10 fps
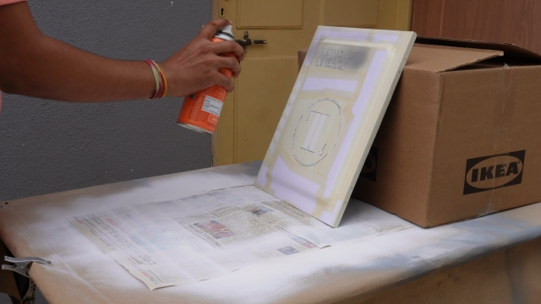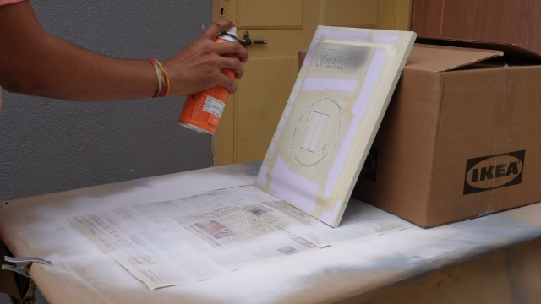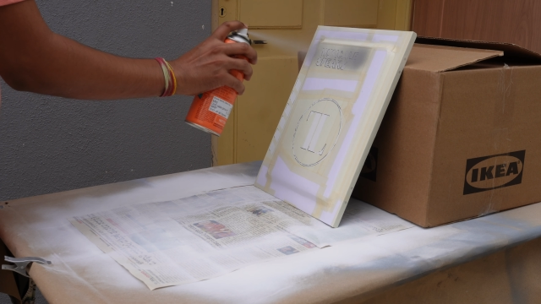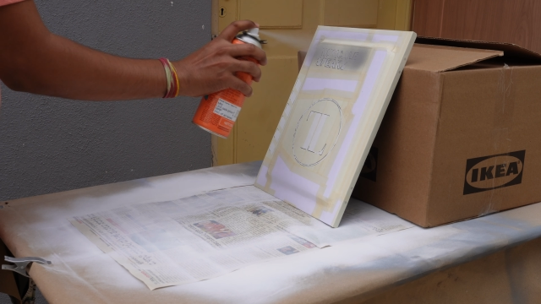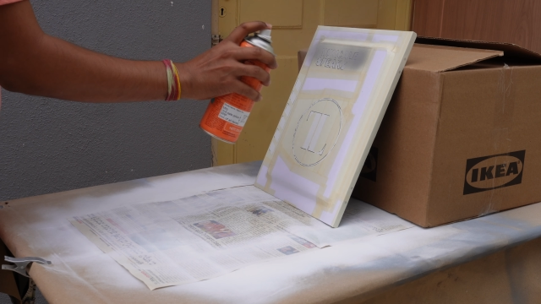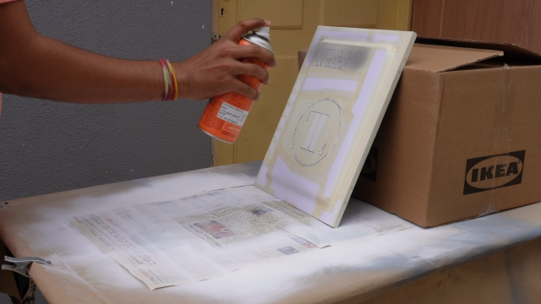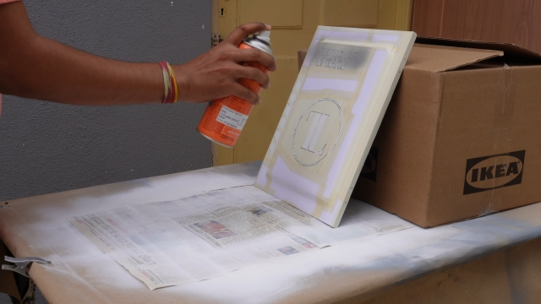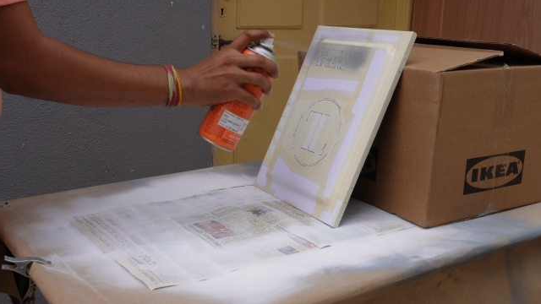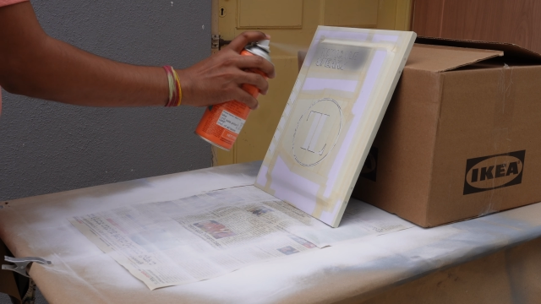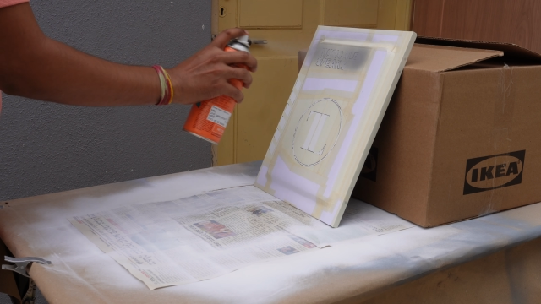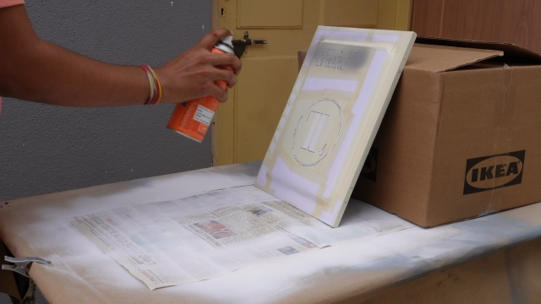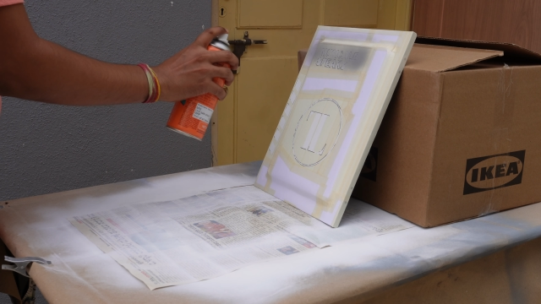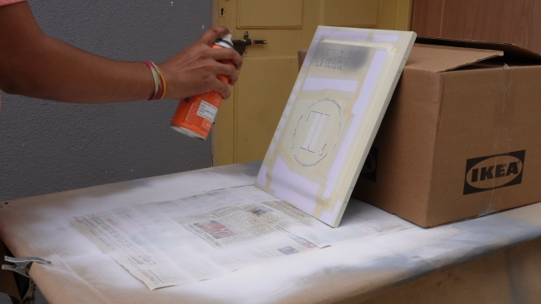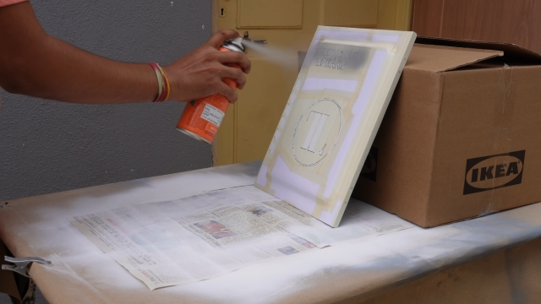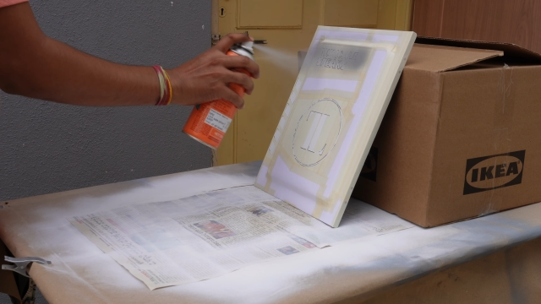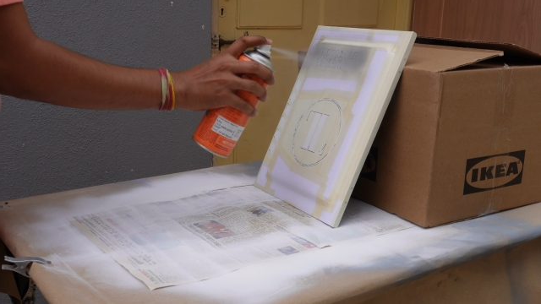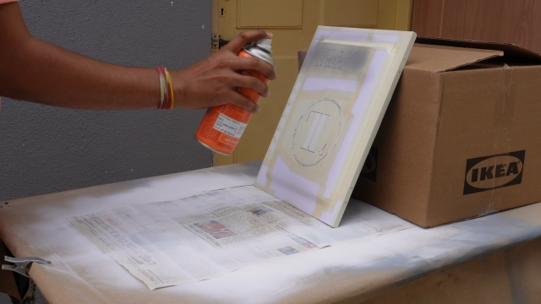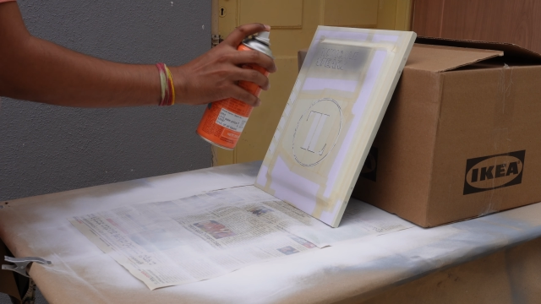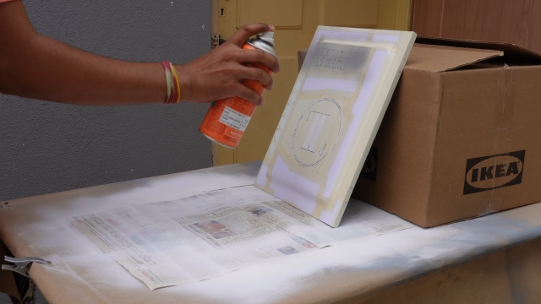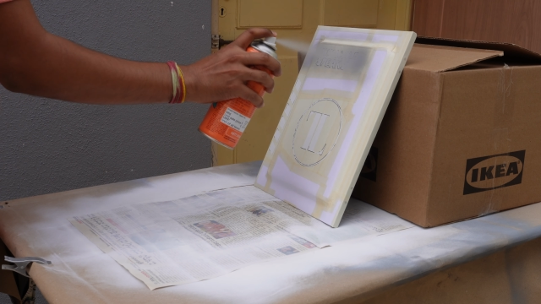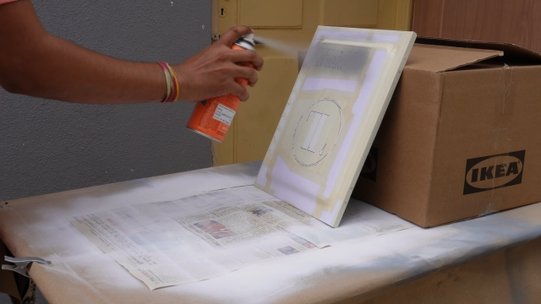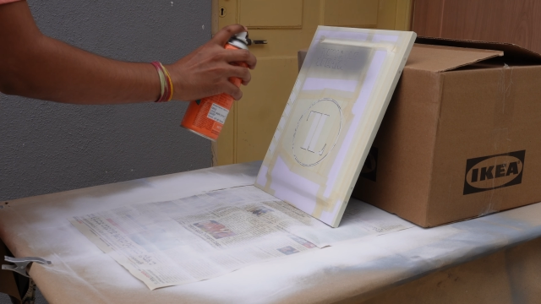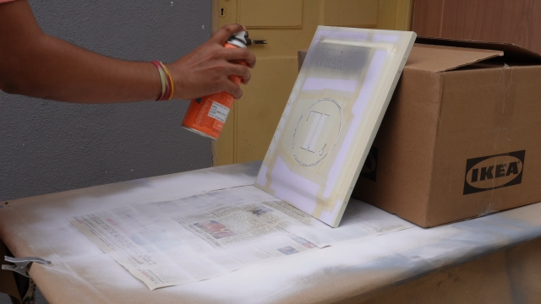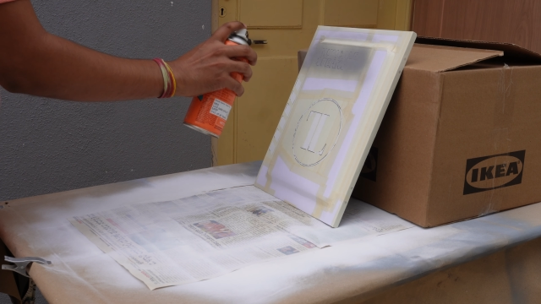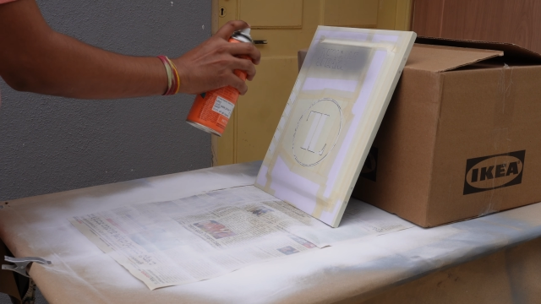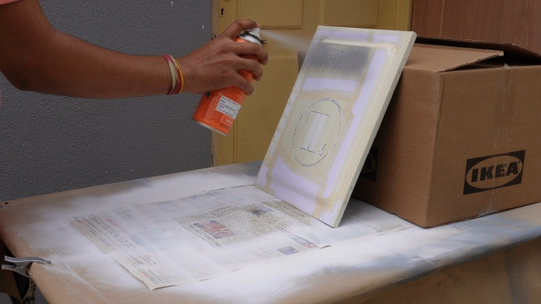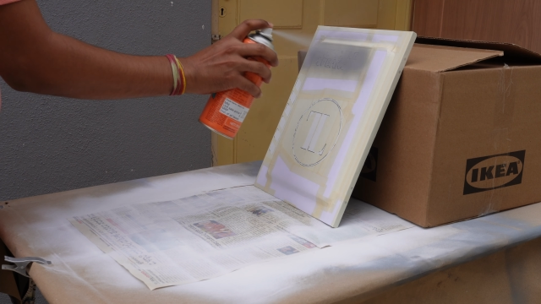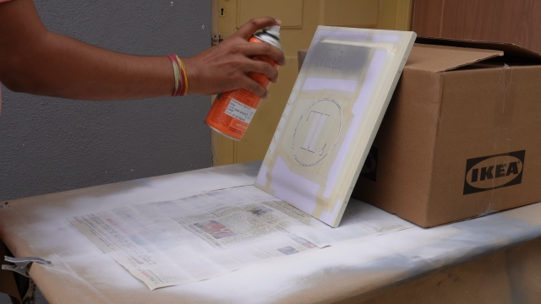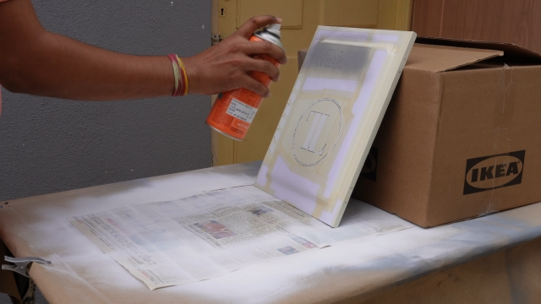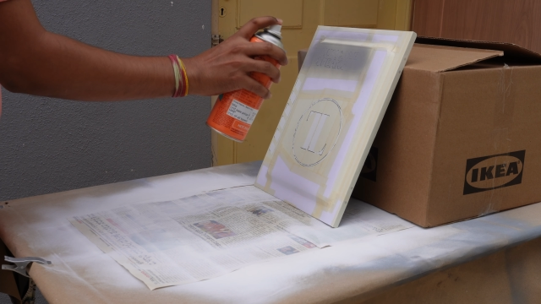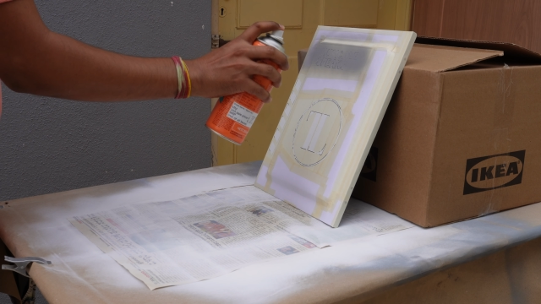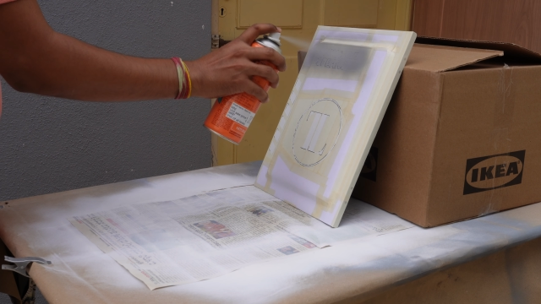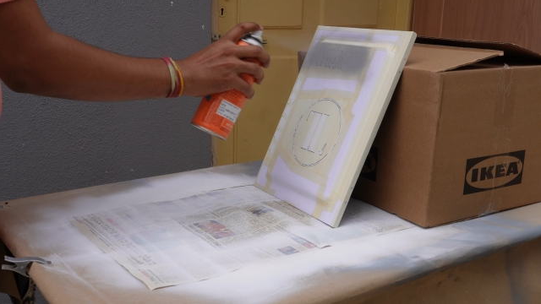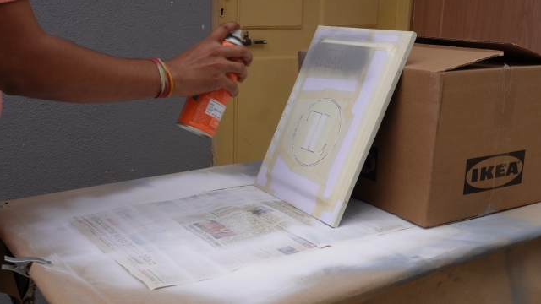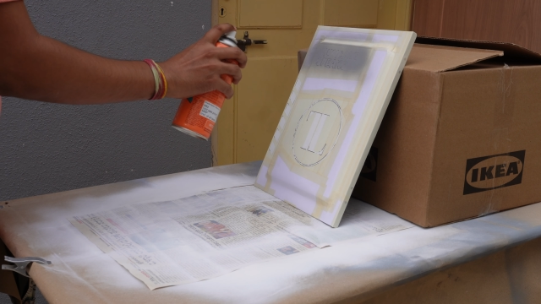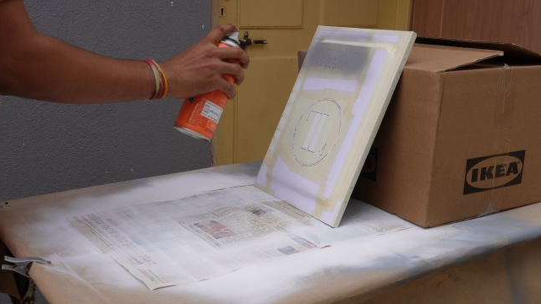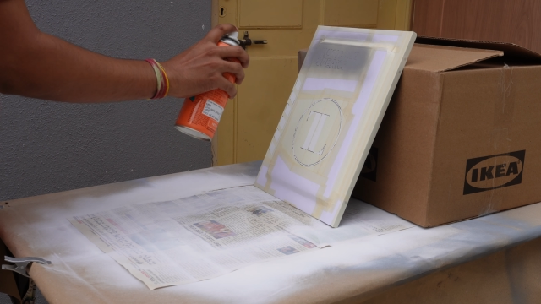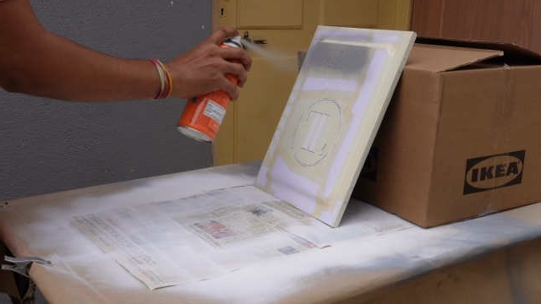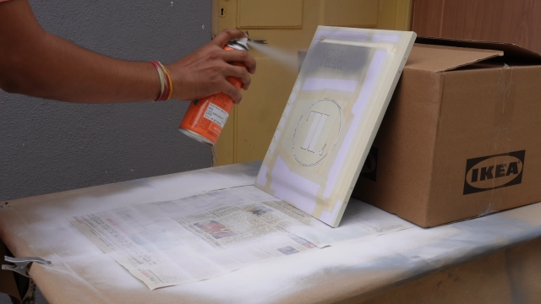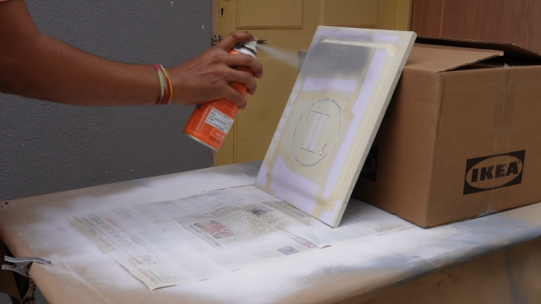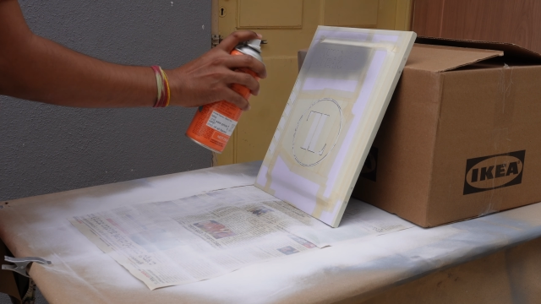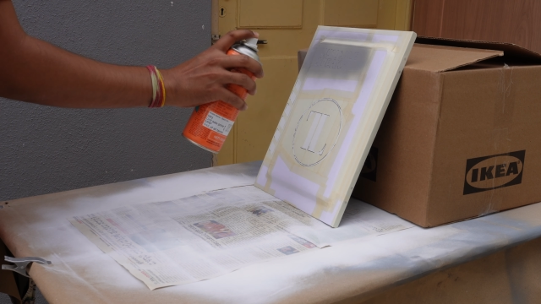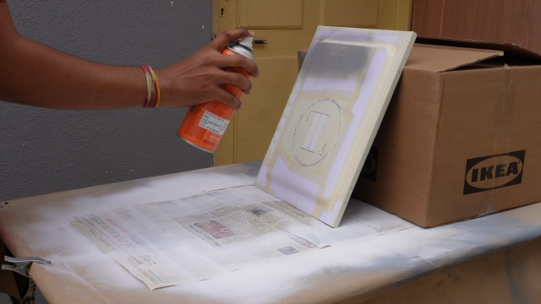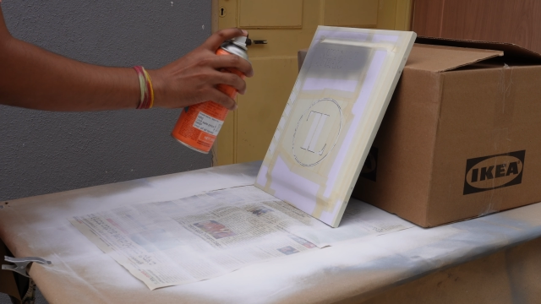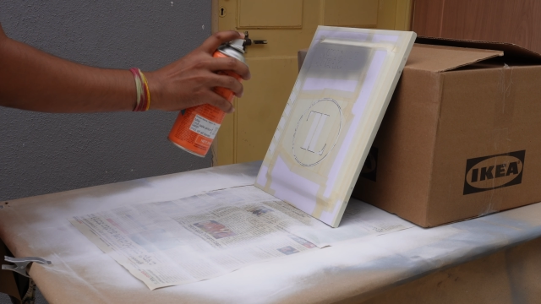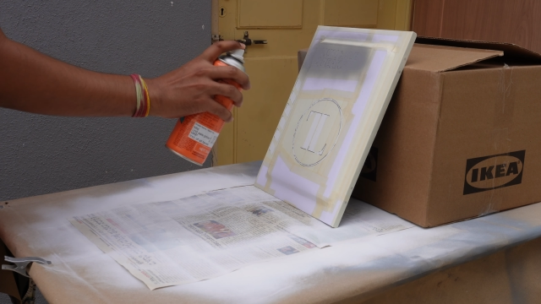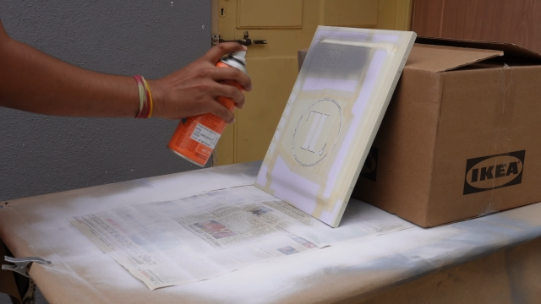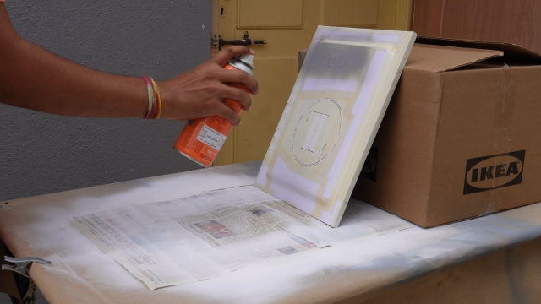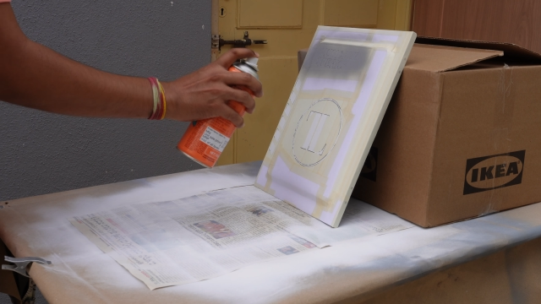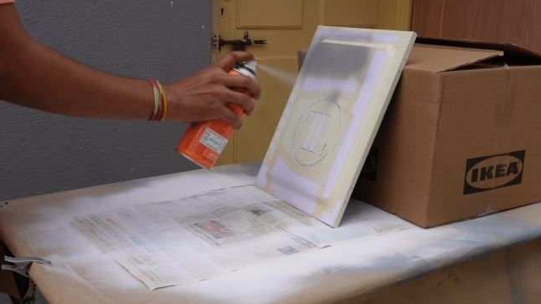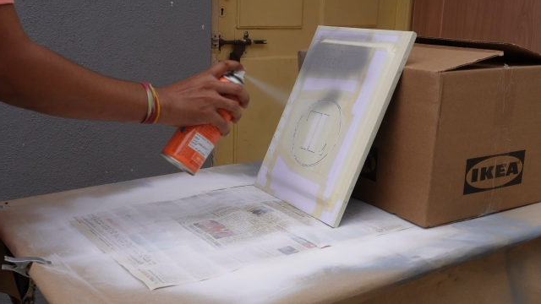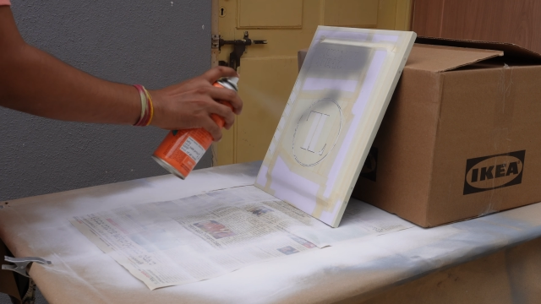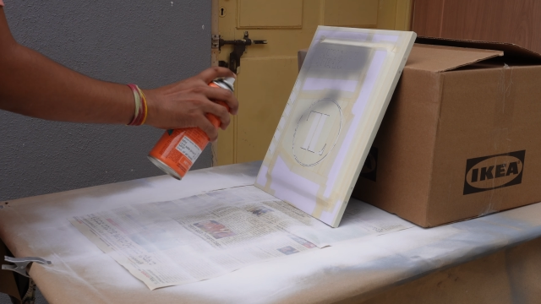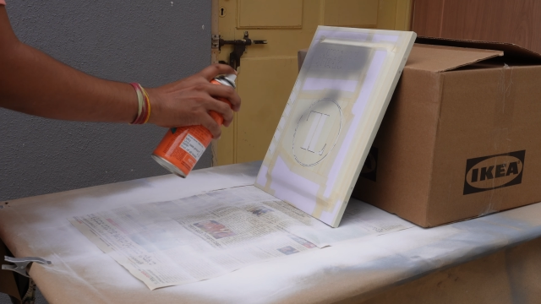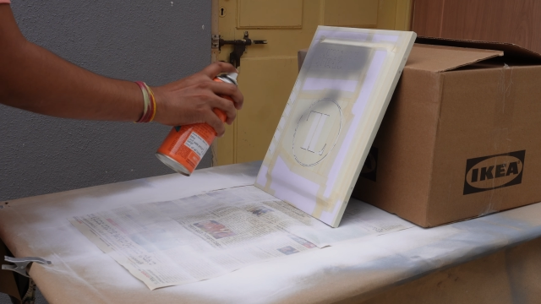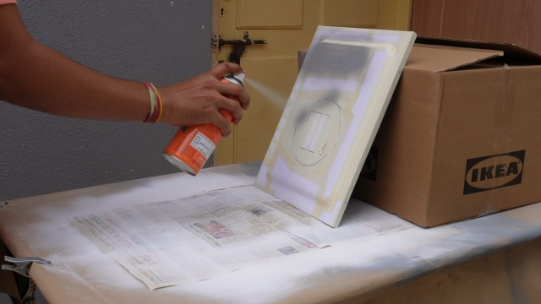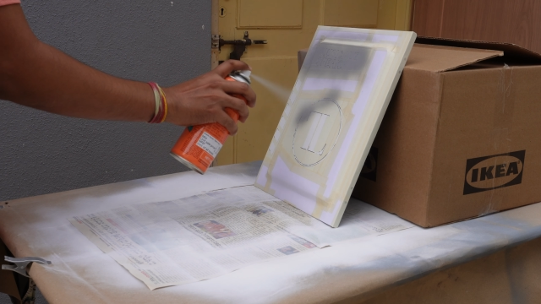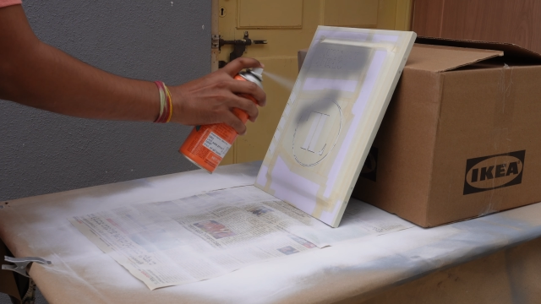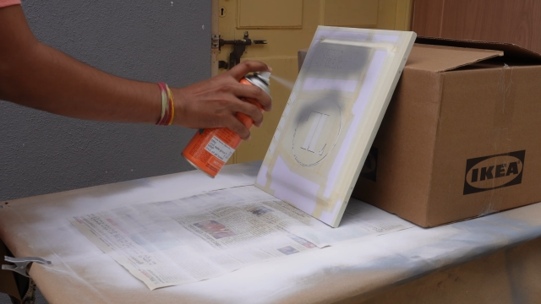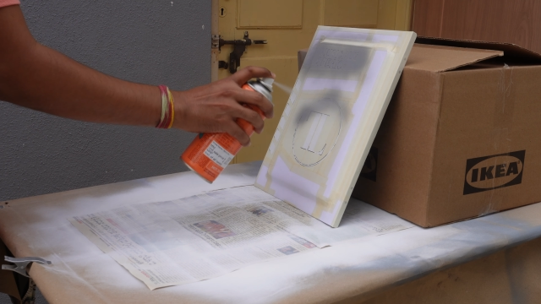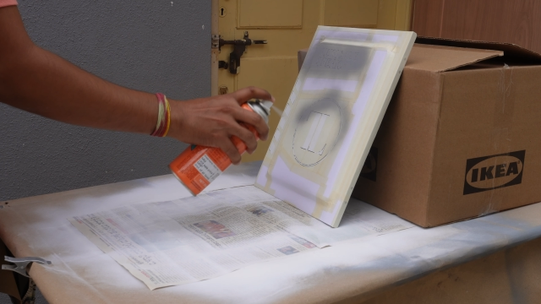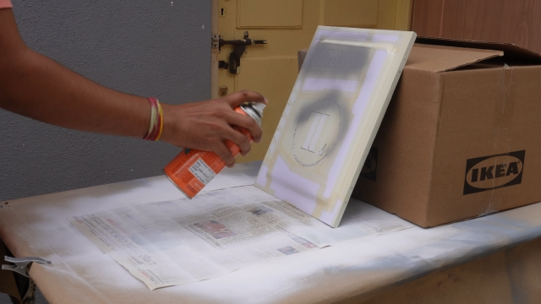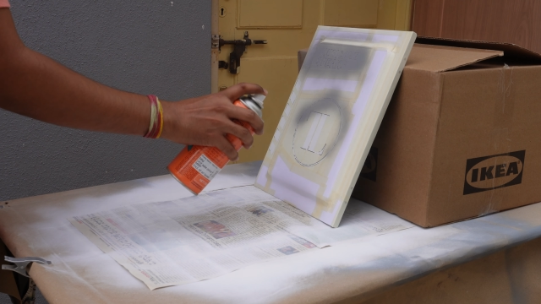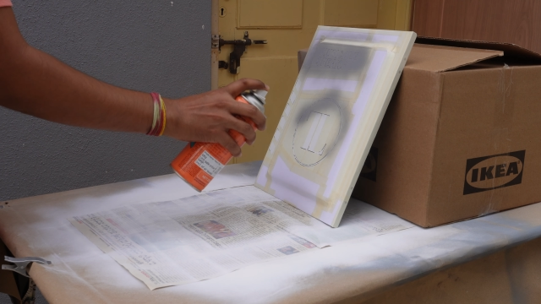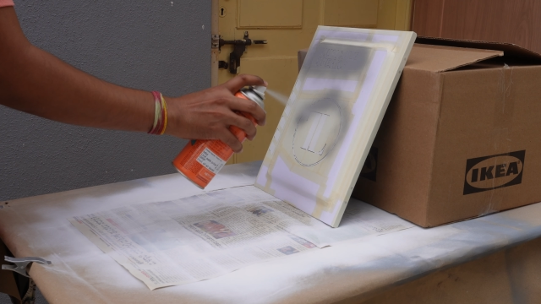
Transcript: [unreadable: no face in view]